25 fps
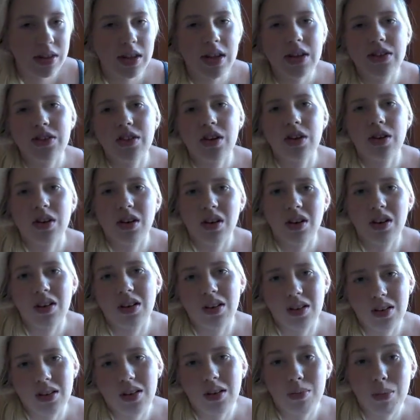these
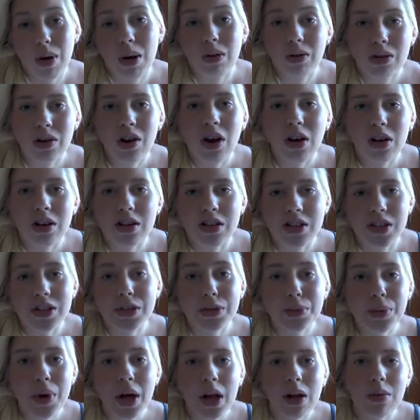are about knowledge
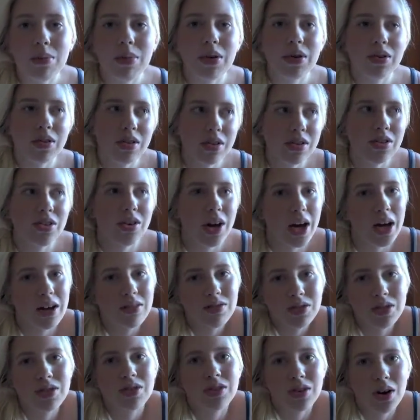as well, but you
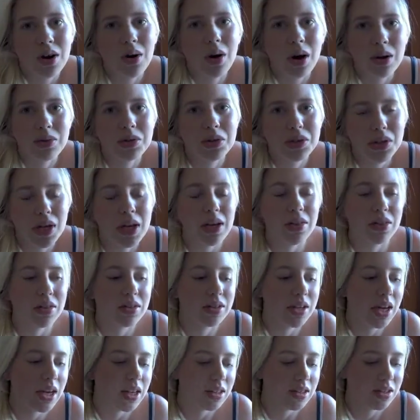have to know how to take
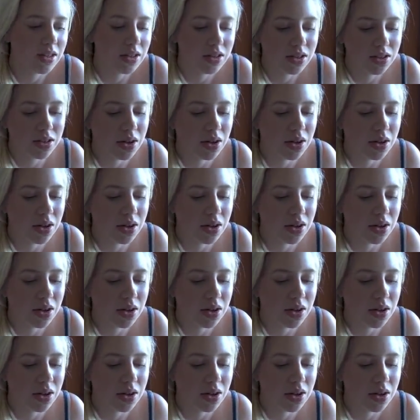the test.